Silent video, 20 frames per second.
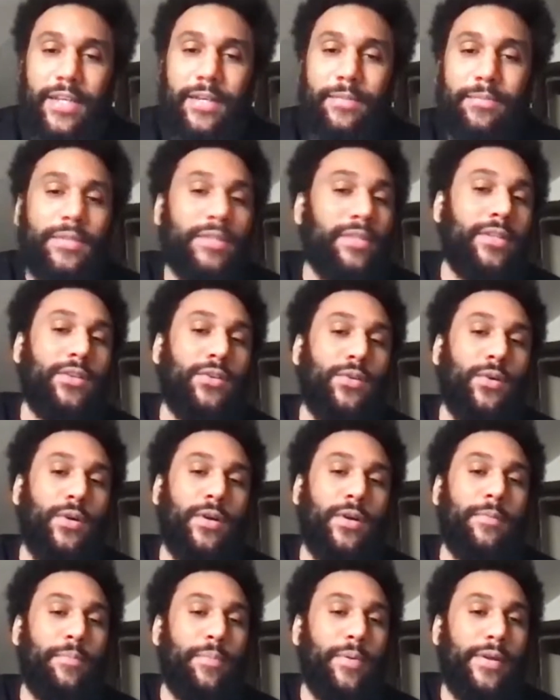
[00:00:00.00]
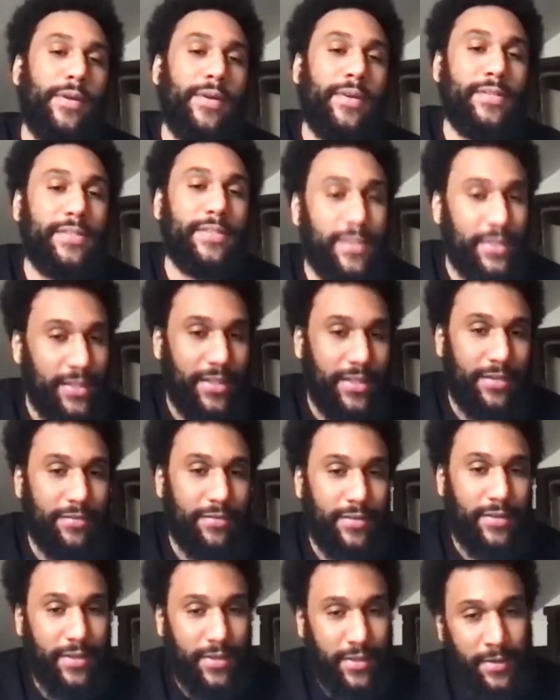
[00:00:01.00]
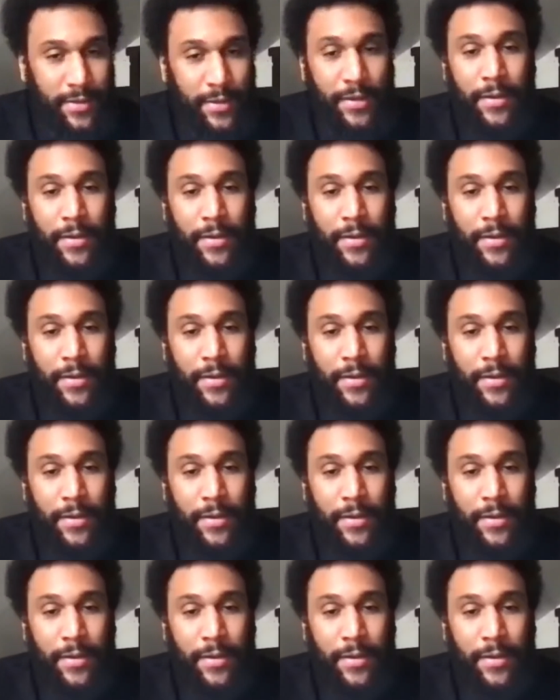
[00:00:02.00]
up to the court appearance and leaving a